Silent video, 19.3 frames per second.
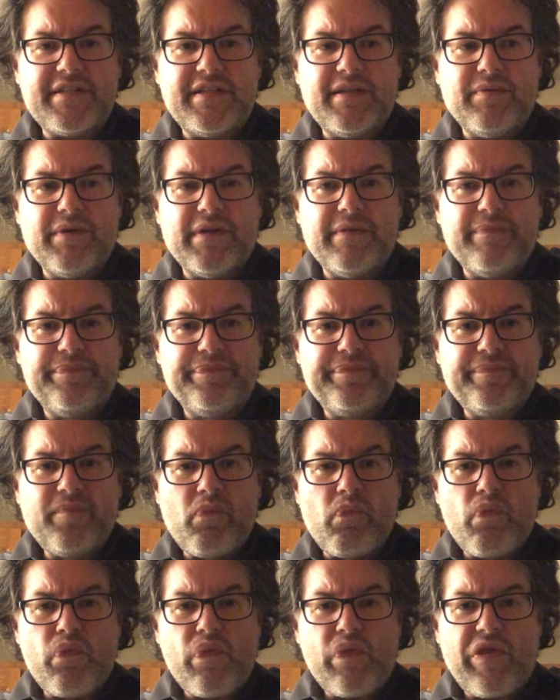she would
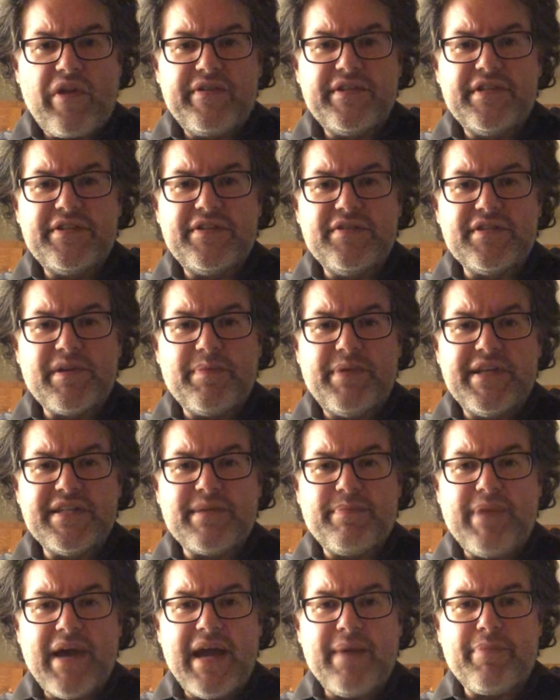just use a piece
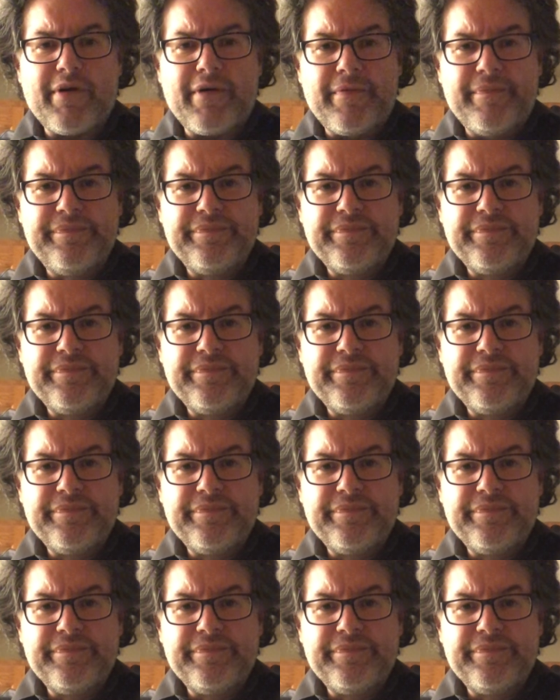of paper.